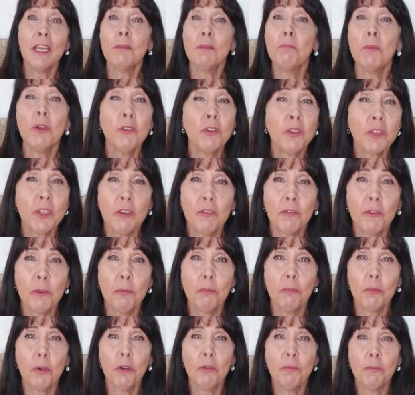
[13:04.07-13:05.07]
like most
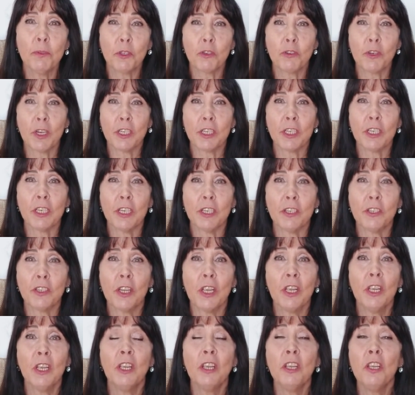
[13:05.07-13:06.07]
self-improvement
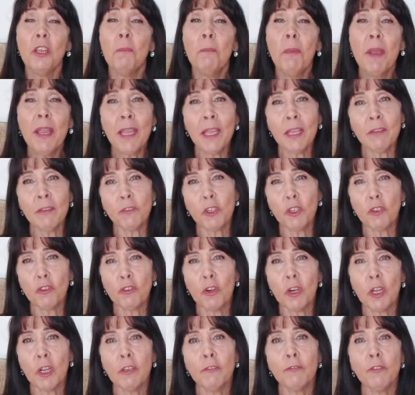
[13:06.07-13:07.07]
strategies, you may have to
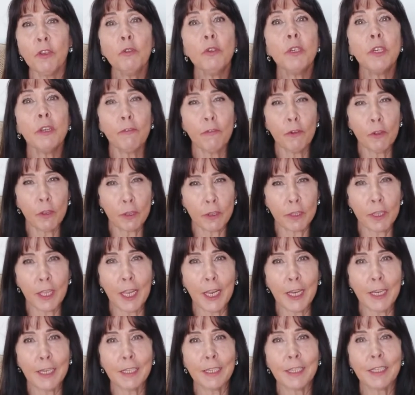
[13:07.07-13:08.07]
try a few different
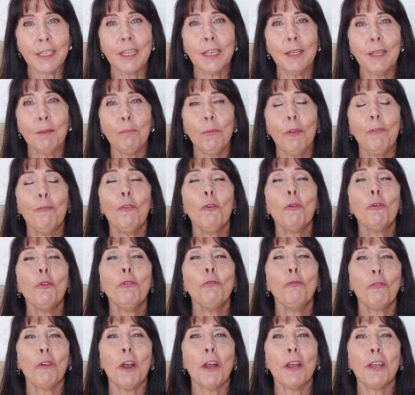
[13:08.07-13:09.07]
things before
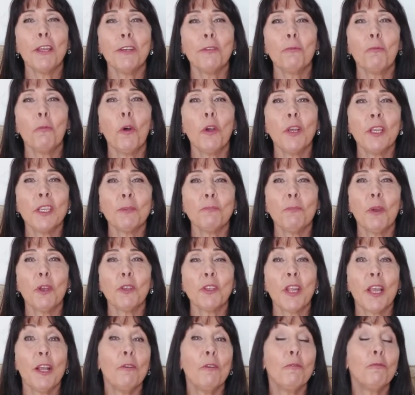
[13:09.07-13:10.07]
you find what is
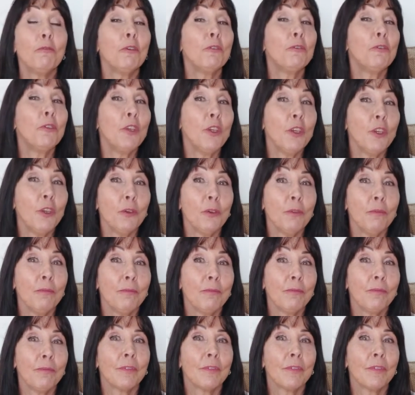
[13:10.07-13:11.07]
most helpful for you.
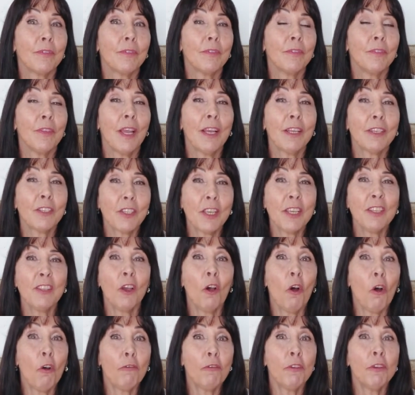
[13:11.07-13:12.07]
I'd say
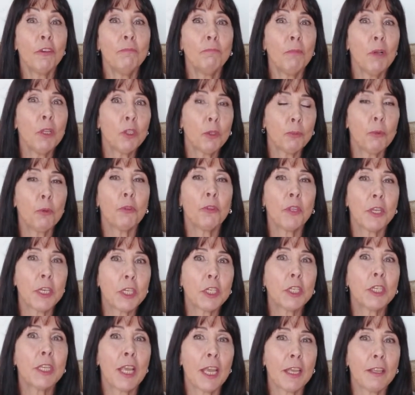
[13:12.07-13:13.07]
that often multiple
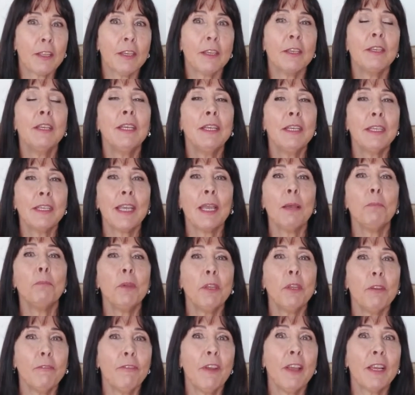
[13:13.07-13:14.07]
things together can
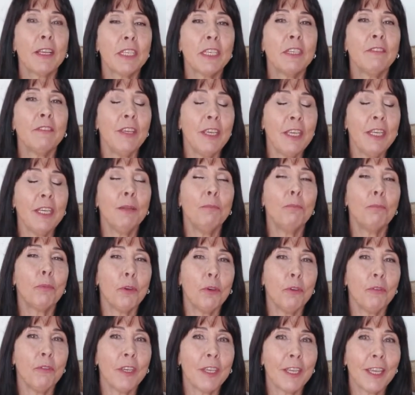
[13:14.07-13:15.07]
be effective in
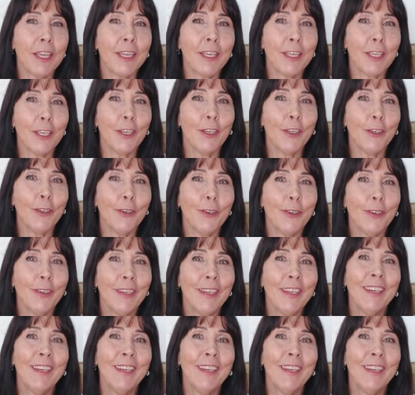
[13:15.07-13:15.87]
improving EQ.